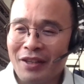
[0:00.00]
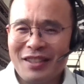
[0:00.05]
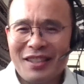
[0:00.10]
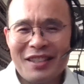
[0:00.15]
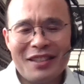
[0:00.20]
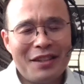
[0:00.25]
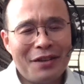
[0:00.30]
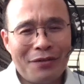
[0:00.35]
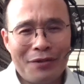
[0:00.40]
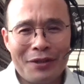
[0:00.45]
It's a
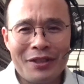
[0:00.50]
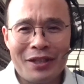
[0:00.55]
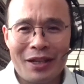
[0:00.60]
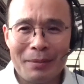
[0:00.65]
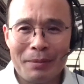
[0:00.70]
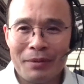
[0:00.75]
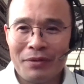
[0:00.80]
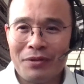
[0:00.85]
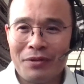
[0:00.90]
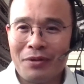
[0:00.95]
different
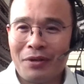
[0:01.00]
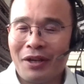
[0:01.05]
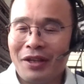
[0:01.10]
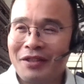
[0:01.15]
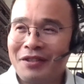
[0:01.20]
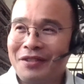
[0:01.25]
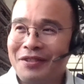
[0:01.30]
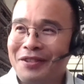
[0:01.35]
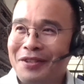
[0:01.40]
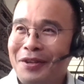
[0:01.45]
type of
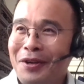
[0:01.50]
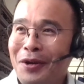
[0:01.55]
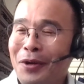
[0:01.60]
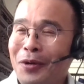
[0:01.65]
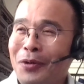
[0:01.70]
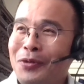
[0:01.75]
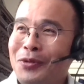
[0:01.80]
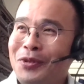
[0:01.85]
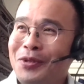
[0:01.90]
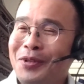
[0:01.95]
stress,
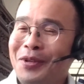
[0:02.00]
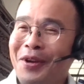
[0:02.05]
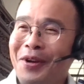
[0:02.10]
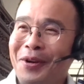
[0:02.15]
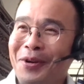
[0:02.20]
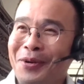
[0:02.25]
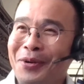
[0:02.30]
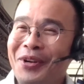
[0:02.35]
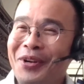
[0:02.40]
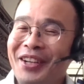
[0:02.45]

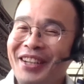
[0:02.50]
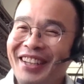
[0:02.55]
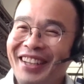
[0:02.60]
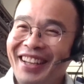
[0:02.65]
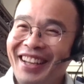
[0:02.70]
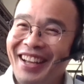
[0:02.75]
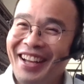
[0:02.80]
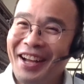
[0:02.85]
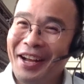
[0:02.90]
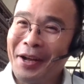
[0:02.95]
So,
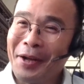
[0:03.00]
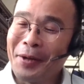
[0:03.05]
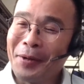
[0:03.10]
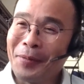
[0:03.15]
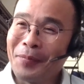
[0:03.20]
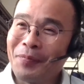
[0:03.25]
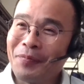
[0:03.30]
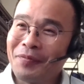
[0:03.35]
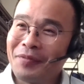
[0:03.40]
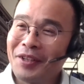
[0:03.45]

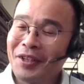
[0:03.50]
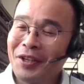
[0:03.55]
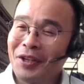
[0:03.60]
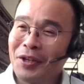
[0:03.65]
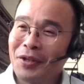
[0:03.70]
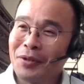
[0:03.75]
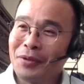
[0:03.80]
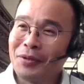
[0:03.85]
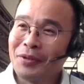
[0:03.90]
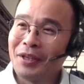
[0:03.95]

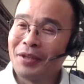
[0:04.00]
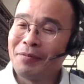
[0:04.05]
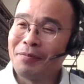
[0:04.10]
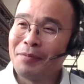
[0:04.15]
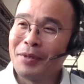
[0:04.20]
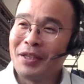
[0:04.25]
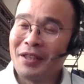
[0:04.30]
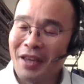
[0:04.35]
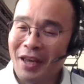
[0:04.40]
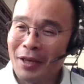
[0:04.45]
and
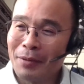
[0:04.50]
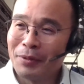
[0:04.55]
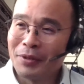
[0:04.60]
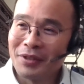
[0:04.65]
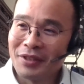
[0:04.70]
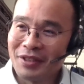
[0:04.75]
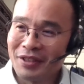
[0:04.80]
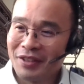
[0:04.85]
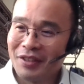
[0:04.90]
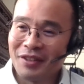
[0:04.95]
being able
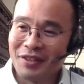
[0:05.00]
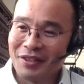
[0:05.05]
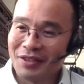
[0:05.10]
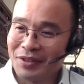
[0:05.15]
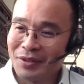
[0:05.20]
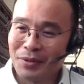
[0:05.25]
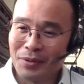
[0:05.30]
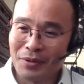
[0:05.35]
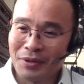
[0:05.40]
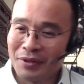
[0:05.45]
to
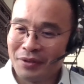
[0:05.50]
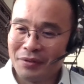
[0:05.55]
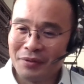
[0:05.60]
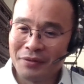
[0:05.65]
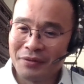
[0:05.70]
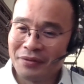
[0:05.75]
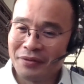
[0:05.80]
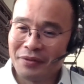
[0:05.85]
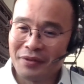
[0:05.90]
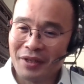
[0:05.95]
sort
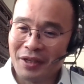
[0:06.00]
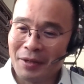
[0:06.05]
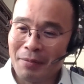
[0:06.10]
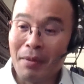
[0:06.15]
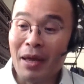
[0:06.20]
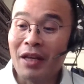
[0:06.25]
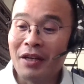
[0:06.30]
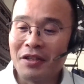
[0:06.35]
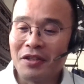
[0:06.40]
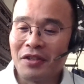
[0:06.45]
of
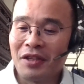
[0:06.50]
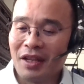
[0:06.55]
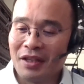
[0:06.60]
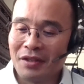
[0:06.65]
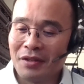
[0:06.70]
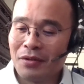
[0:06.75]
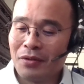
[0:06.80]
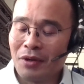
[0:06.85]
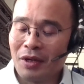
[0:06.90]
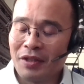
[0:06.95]
manage
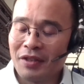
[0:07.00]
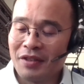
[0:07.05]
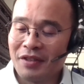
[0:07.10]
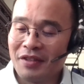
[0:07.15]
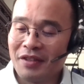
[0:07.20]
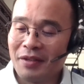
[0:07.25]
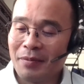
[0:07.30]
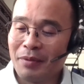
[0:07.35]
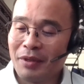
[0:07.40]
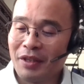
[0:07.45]
that stress is
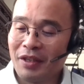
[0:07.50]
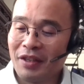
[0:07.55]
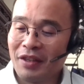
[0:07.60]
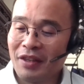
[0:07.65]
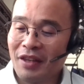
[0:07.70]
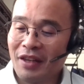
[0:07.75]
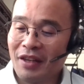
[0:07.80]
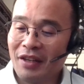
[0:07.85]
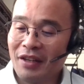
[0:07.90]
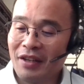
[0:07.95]
something
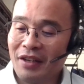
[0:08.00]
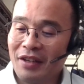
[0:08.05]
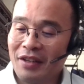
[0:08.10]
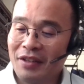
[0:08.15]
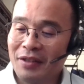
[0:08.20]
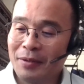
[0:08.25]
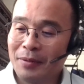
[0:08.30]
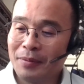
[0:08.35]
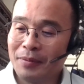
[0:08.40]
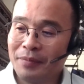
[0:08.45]
that
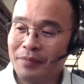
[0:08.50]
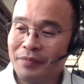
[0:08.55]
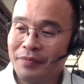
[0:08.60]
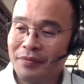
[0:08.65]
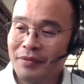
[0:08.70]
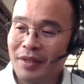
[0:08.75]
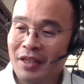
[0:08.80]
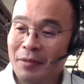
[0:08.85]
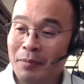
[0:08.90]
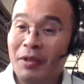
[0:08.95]

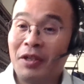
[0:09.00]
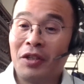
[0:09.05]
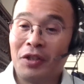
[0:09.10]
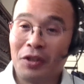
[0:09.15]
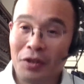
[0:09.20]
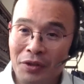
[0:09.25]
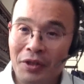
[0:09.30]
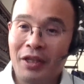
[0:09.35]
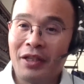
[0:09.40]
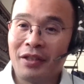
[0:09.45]
has been a
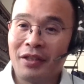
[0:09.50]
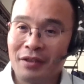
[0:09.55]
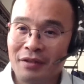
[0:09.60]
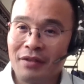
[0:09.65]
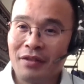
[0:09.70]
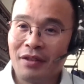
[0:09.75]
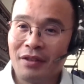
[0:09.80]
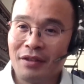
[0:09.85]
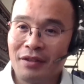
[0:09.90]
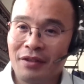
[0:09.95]
learning
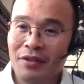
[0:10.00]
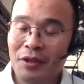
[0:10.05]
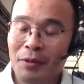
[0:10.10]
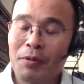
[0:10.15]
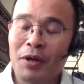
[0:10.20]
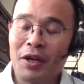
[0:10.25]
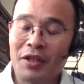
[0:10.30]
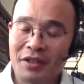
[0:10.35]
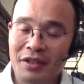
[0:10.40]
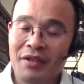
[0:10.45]

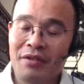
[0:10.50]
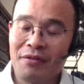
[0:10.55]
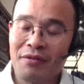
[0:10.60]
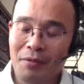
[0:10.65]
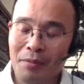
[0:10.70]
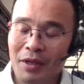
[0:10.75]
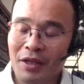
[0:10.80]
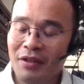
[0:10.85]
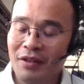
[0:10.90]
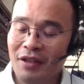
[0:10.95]
process for
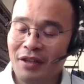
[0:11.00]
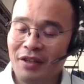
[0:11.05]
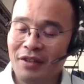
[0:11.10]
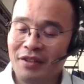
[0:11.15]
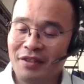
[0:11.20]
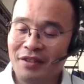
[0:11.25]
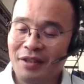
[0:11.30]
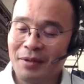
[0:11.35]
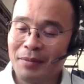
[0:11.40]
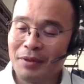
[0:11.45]
me at the
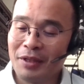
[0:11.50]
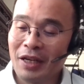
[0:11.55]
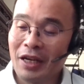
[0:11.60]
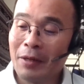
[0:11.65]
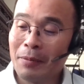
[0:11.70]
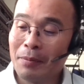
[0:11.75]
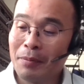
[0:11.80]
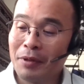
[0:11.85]
same time.